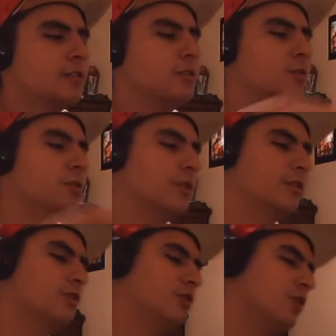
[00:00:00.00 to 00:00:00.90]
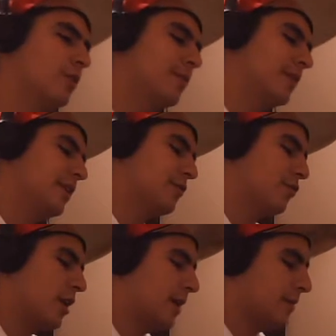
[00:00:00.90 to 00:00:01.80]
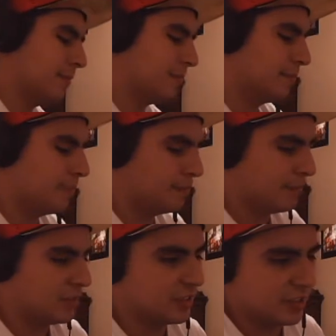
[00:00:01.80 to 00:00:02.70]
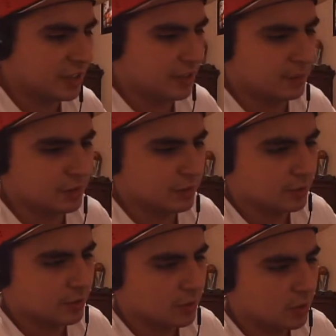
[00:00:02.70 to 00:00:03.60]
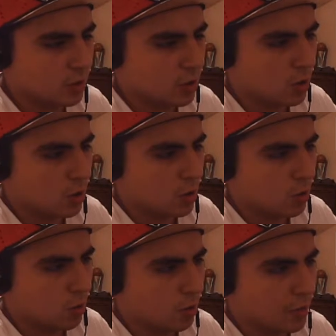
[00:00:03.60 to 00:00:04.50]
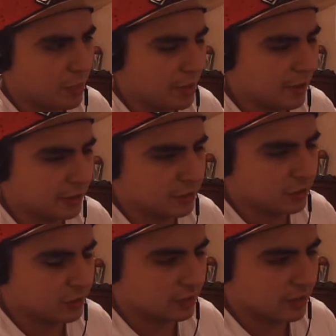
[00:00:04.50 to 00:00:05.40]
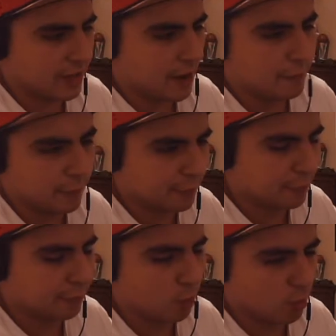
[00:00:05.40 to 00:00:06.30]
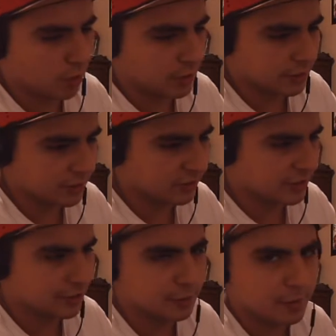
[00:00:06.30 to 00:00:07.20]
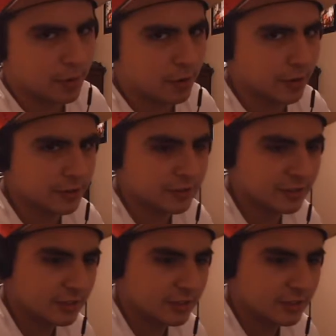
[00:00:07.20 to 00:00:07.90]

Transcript: Dude, there is so many rhyme schemes within just every four to six bars.